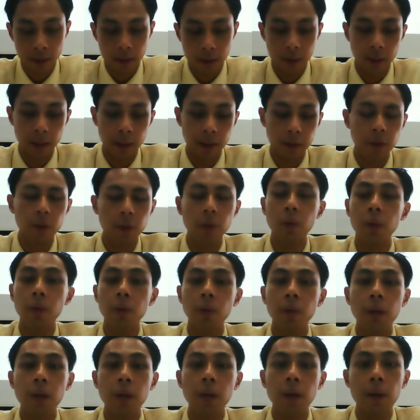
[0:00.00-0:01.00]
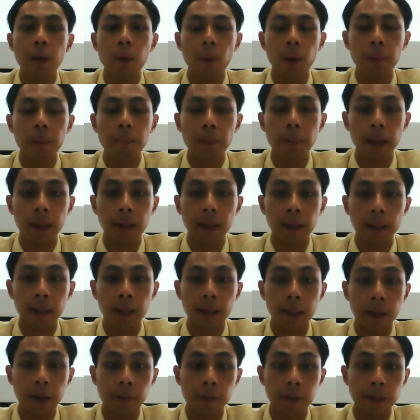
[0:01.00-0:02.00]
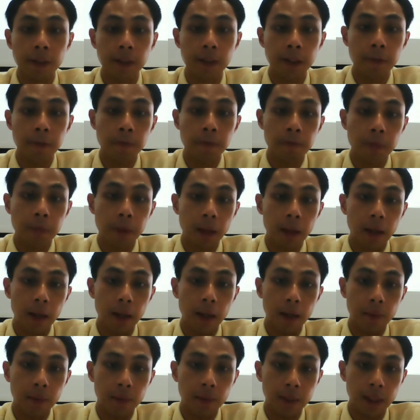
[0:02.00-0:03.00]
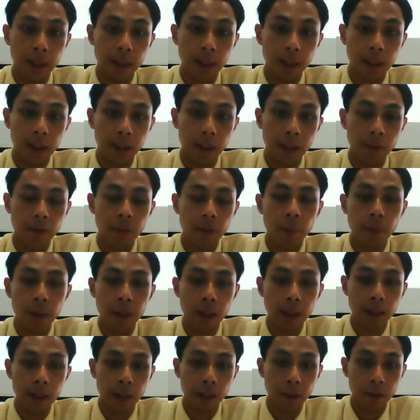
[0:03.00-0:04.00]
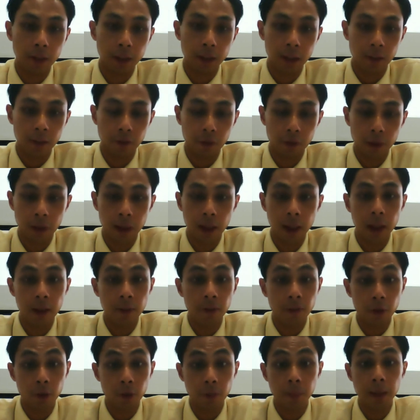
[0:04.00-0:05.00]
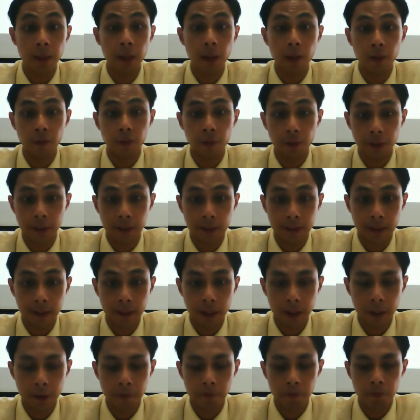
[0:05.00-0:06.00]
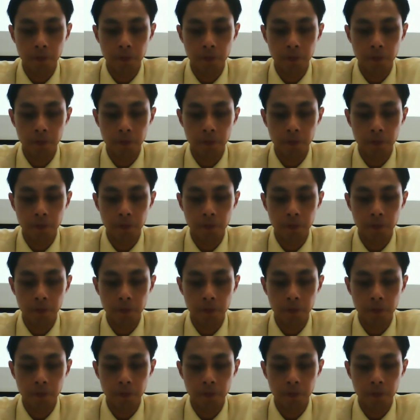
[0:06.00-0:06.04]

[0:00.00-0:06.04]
There is no one blanket cover saying that everybody cannot take food A, food B, or food C.